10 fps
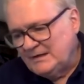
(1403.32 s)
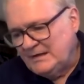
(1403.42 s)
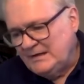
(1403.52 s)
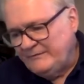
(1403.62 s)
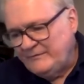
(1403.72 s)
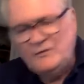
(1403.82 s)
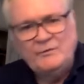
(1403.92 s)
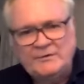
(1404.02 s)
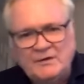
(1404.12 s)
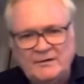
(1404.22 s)
If
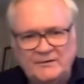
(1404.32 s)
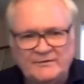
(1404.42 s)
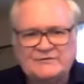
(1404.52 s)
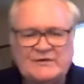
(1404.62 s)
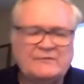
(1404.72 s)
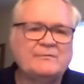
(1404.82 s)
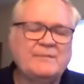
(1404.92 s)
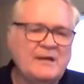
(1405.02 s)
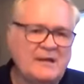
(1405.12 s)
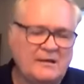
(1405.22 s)
you and I are the central
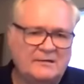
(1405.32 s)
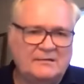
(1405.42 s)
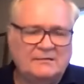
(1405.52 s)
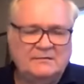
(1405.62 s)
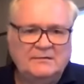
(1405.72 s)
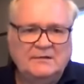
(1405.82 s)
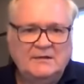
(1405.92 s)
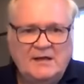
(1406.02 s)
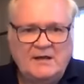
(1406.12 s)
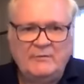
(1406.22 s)
bank,
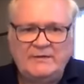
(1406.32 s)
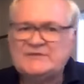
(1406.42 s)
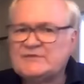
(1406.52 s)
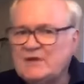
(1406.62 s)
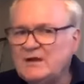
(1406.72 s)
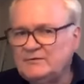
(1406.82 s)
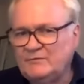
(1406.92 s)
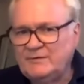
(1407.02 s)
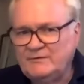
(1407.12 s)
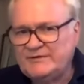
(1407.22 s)
and we decide
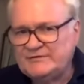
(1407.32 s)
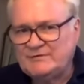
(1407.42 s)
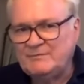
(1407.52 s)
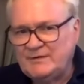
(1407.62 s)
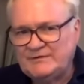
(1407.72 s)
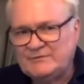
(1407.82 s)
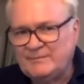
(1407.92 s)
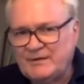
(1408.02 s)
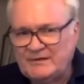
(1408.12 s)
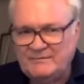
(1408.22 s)
to increase the money
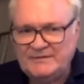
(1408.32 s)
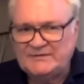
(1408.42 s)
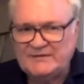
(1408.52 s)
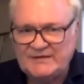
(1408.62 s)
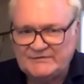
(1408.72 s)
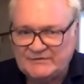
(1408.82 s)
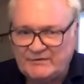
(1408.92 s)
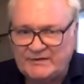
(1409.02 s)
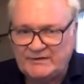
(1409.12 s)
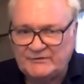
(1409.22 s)
supply and meet the
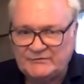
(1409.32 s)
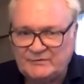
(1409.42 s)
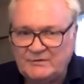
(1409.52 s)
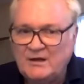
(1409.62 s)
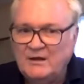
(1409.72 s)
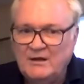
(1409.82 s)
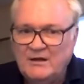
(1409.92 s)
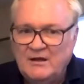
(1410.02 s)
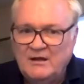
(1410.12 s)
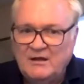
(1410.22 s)
necessary condition
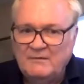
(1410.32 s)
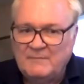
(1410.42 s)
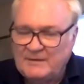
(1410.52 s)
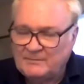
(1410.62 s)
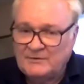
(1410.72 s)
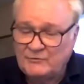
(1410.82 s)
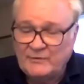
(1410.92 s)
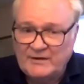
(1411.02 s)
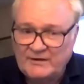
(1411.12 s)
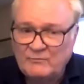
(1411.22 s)
by
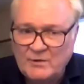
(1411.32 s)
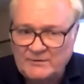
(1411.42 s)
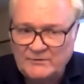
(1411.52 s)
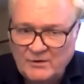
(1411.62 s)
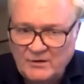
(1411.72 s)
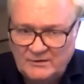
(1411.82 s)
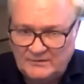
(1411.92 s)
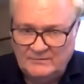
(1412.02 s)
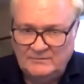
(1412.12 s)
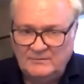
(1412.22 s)
creating
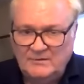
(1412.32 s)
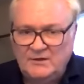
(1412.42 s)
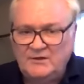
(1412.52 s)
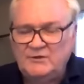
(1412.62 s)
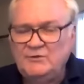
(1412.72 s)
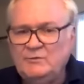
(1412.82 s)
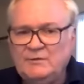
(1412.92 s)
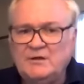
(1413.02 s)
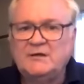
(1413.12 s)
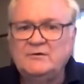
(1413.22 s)
$1, you
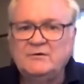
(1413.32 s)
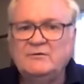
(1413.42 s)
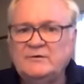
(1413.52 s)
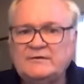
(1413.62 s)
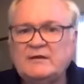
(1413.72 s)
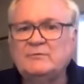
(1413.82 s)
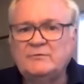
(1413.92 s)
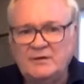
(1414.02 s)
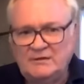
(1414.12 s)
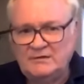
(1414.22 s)
and I know that that will
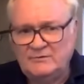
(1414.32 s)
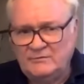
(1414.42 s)
not